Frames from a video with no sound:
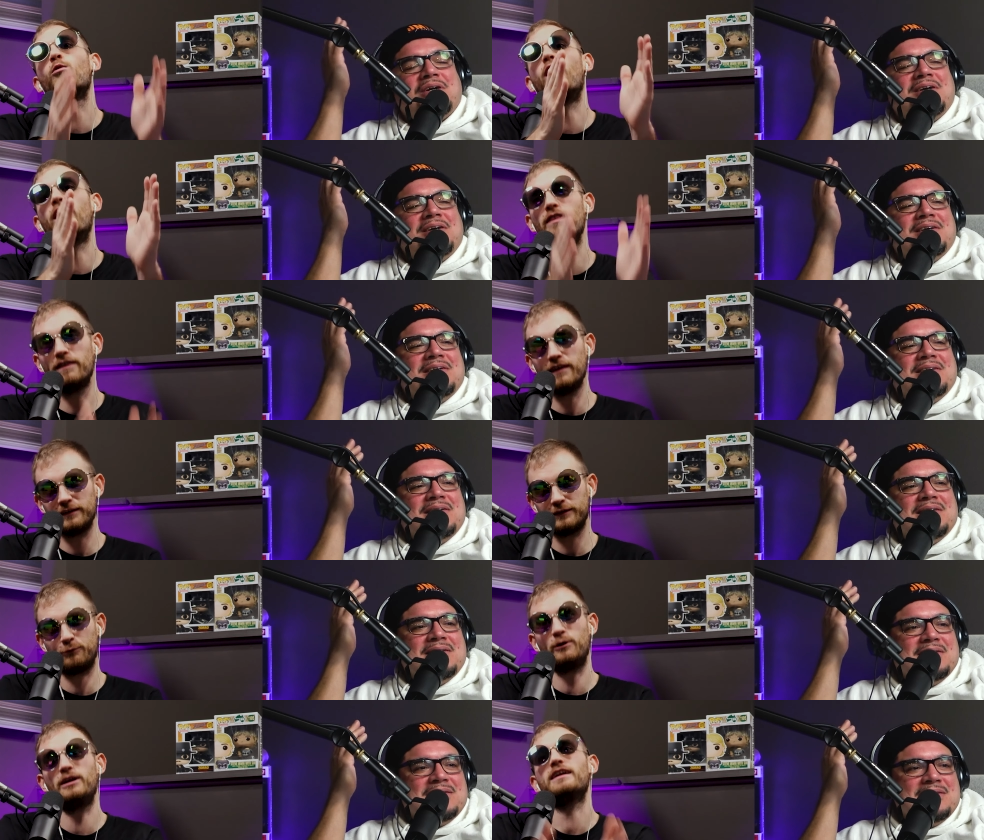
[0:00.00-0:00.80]
Speaker 1: sure. won
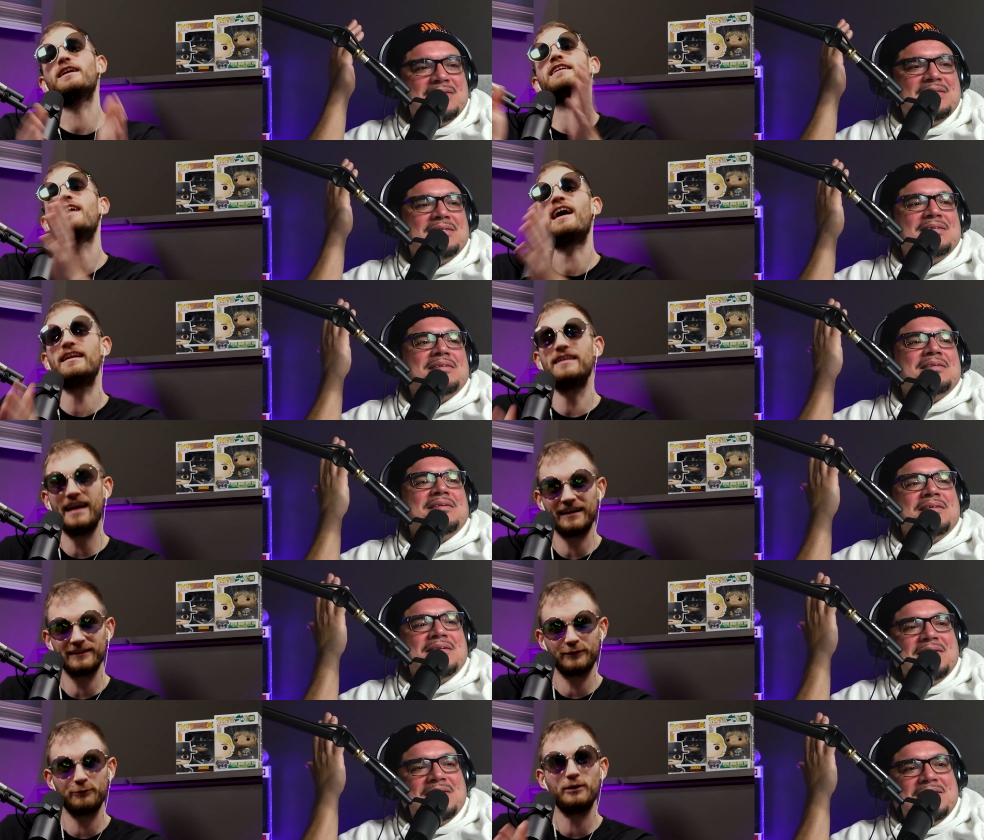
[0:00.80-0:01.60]
this week and not
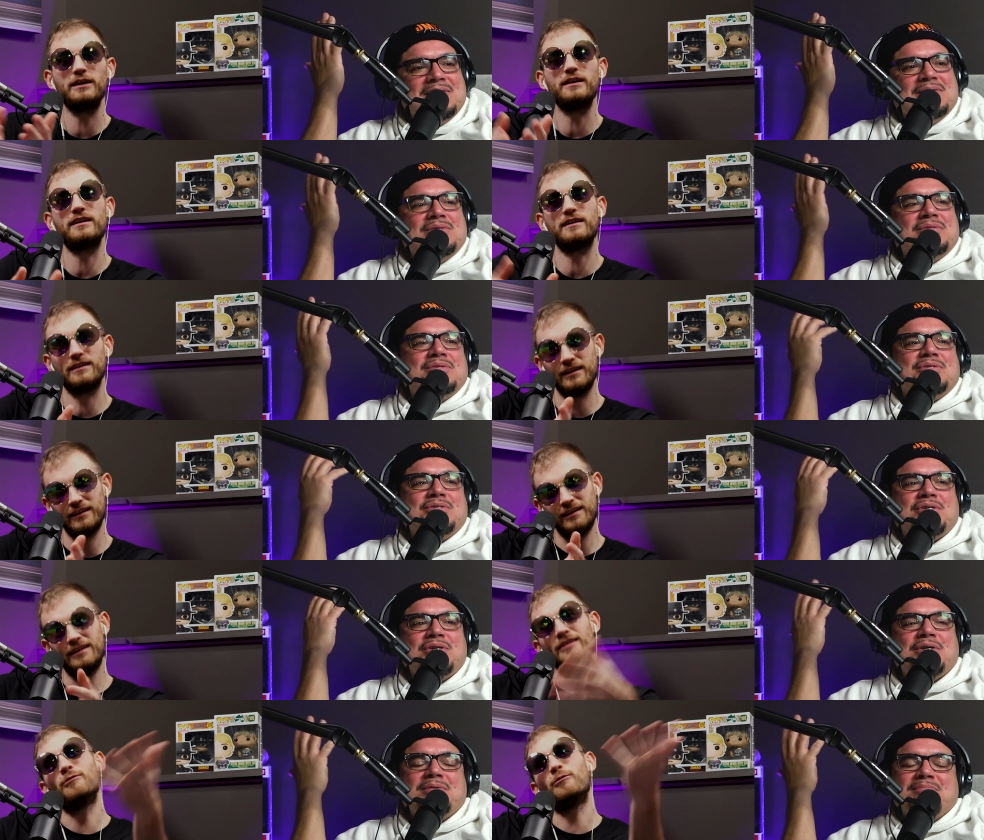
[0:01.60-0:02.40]
next week.
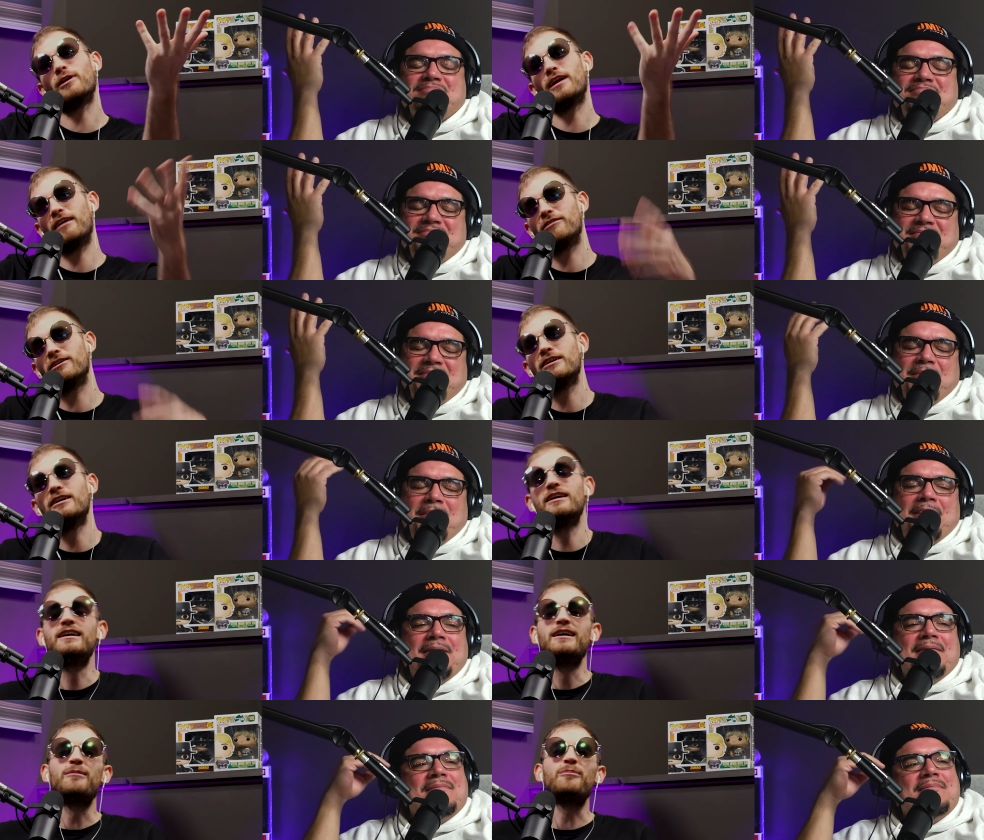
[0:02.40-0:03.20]
Sure. Whatever.
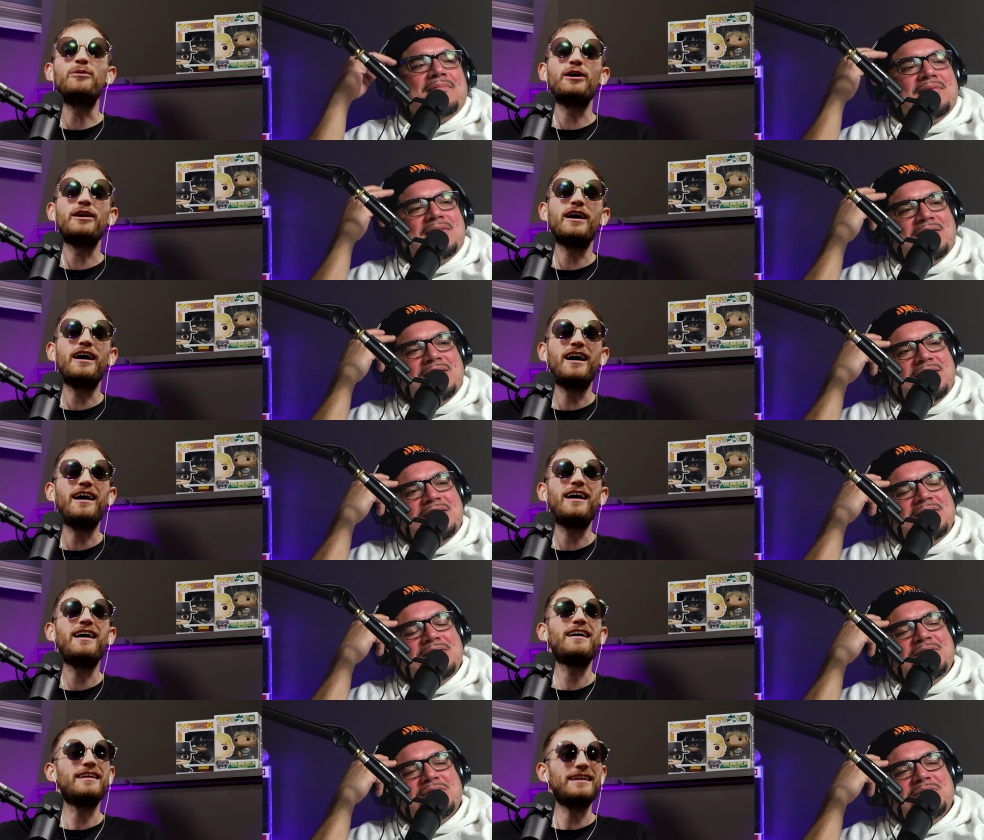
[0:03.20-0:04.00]
But
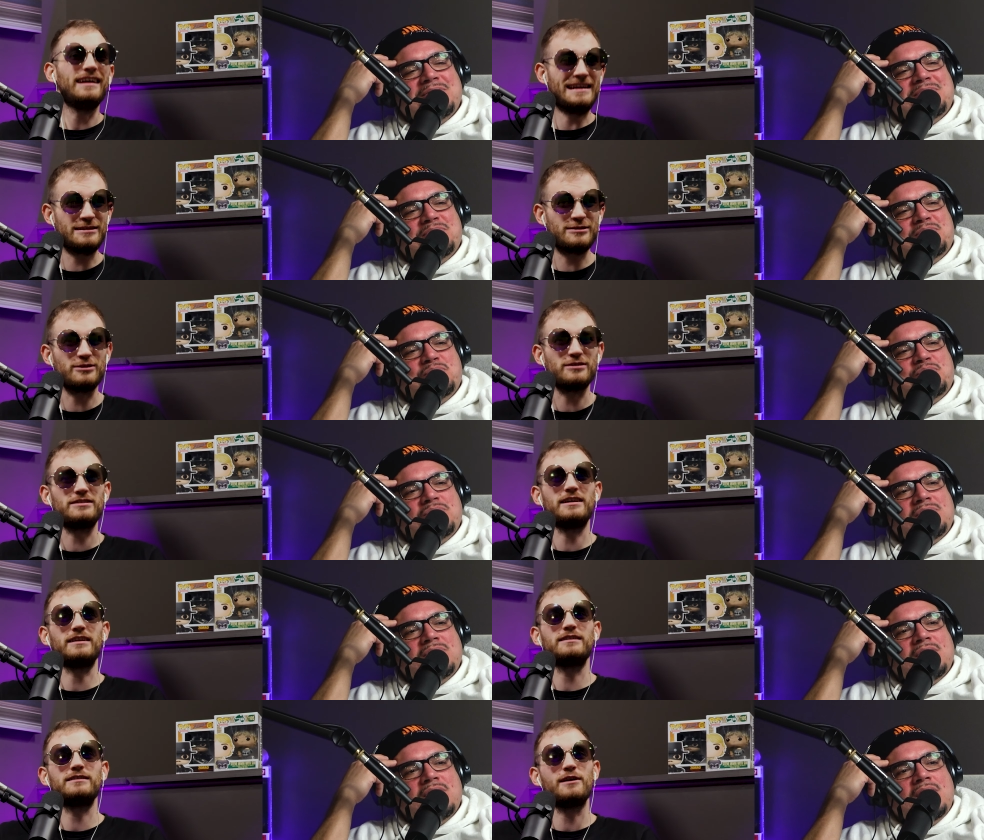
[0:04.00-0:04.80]
uh
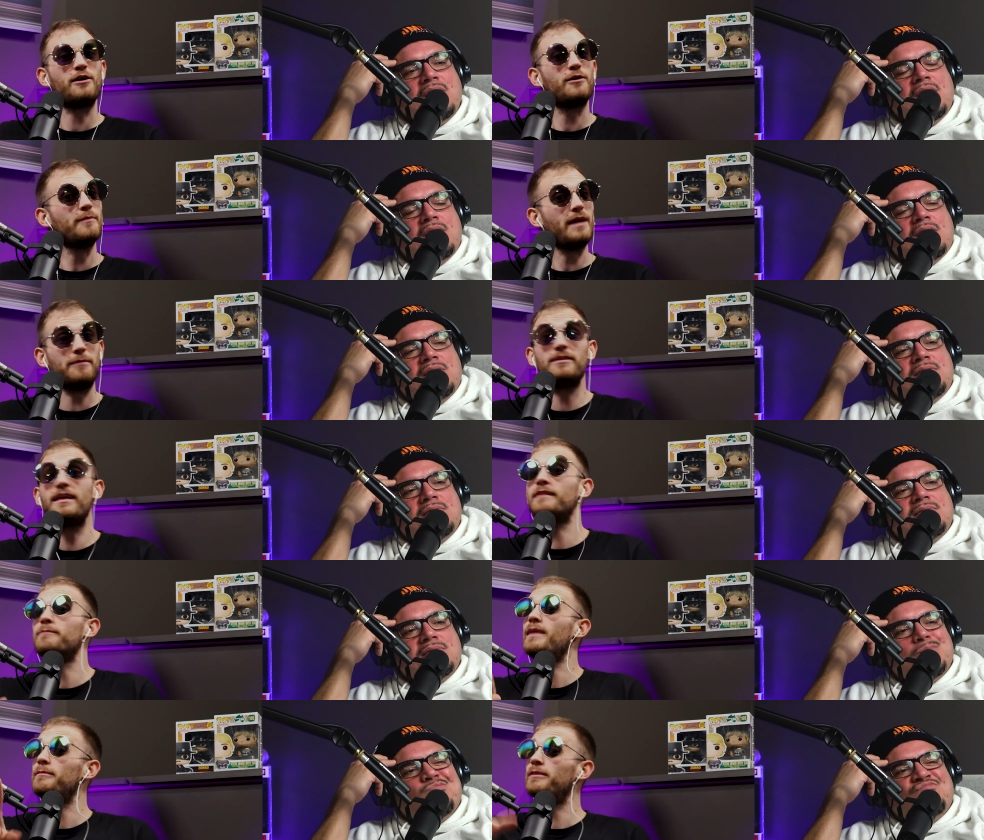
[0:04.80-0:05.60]
interesting. So maybe
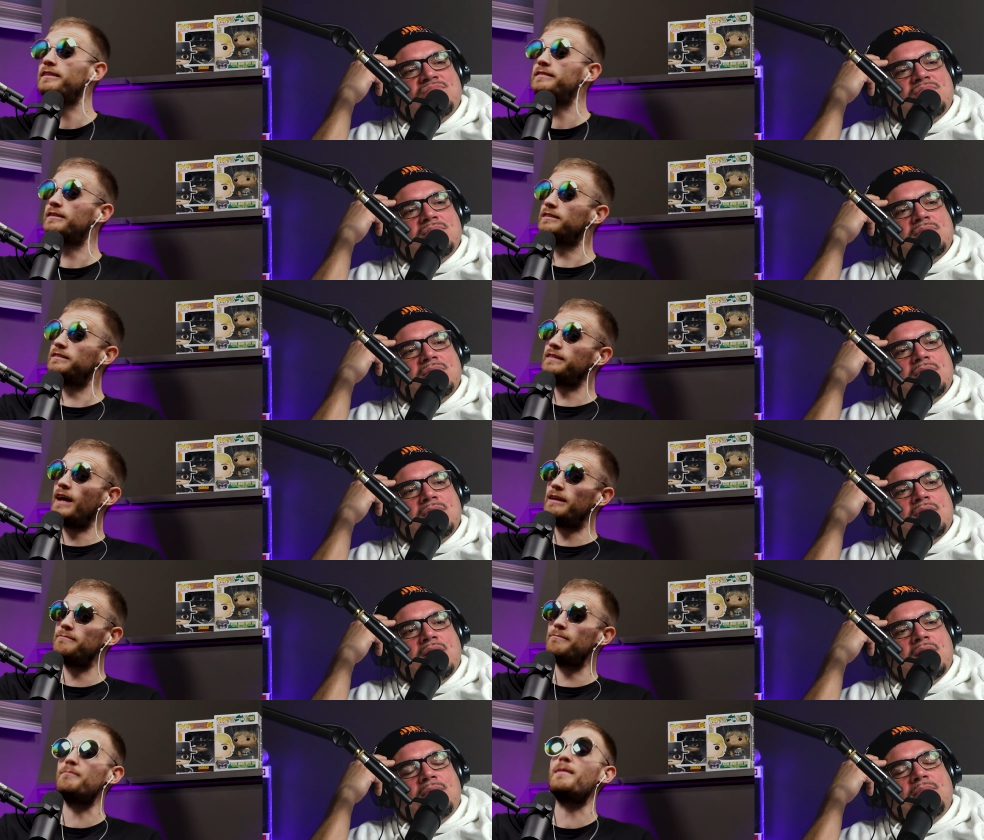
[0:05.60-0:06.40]
that maybe that's a good
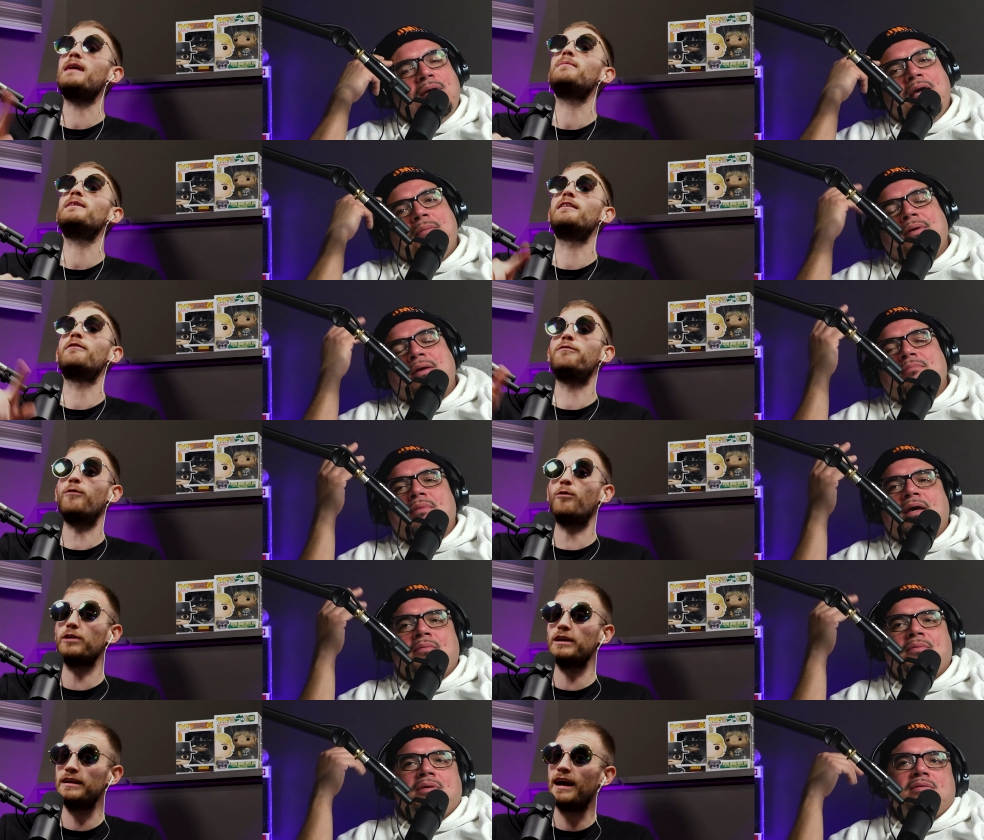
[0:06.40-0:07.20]
sign. Maybe, maybe the
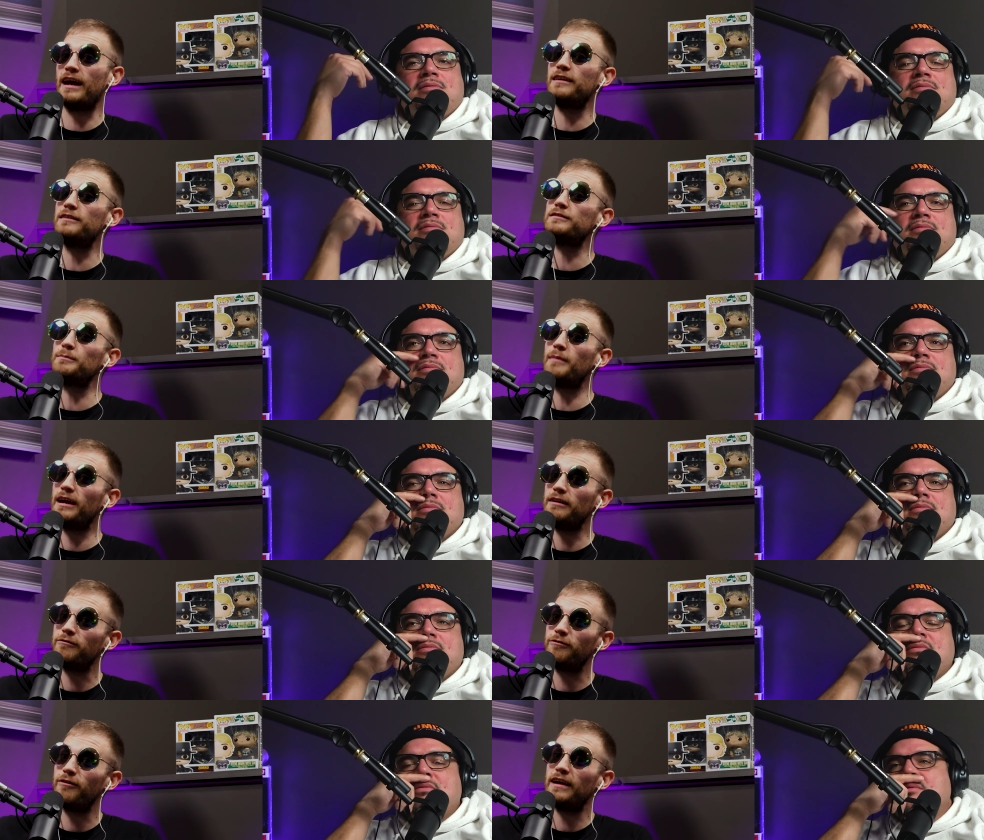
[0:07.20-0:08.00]
49ers
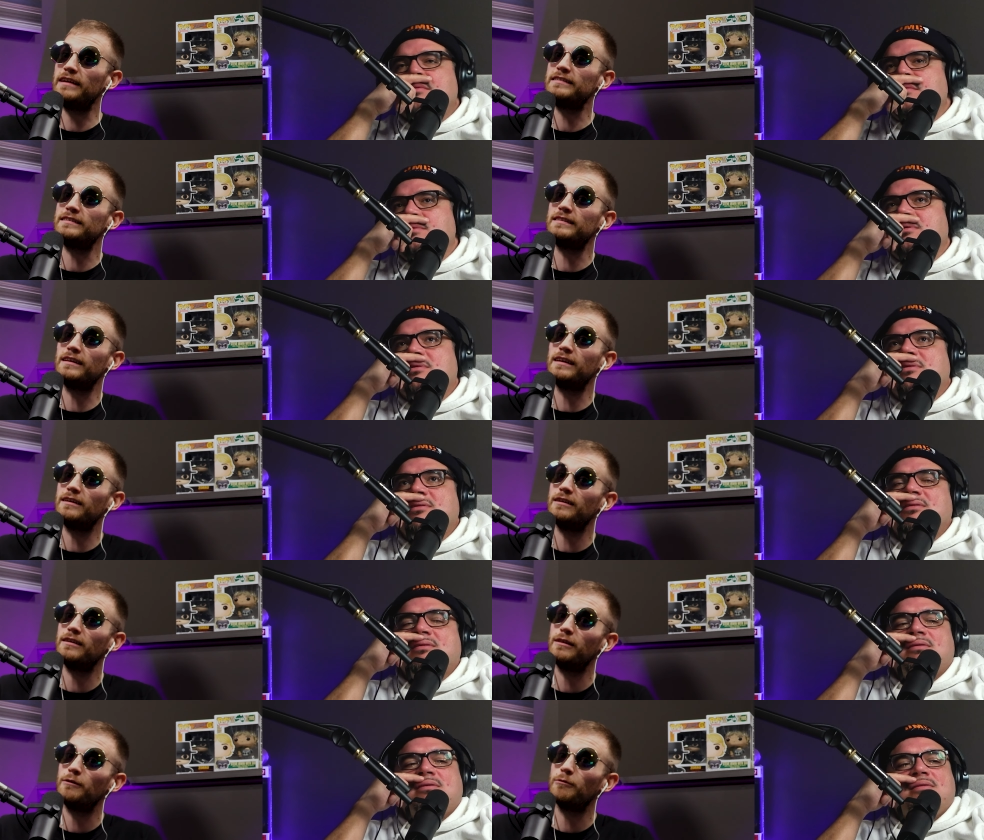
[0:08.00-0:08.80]
might face
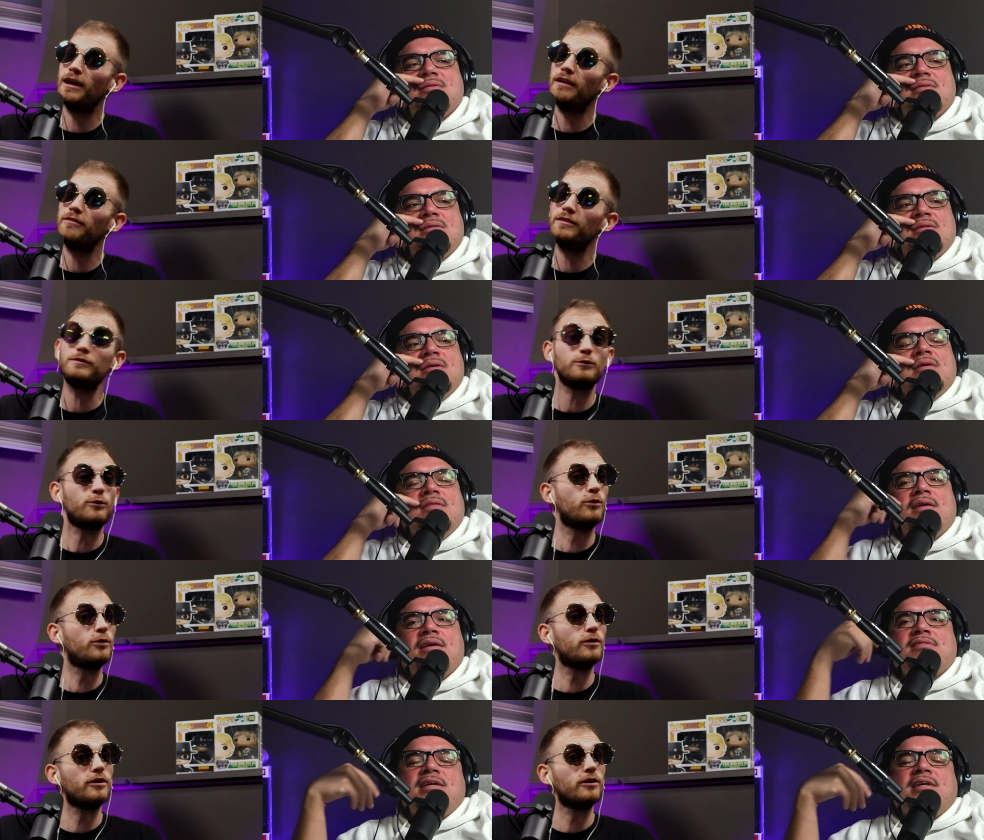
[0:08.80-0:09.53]
the the Ravens or They